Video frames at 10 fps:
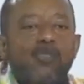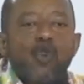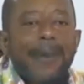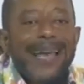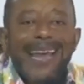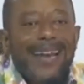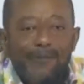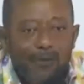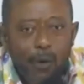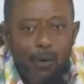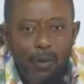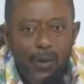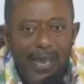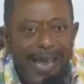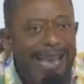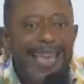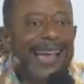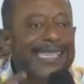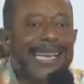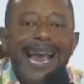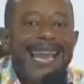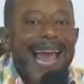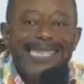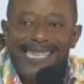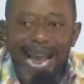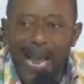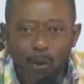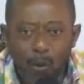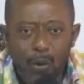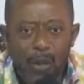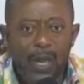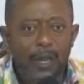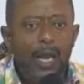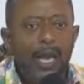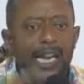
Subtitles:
Because the person was born as a sick person.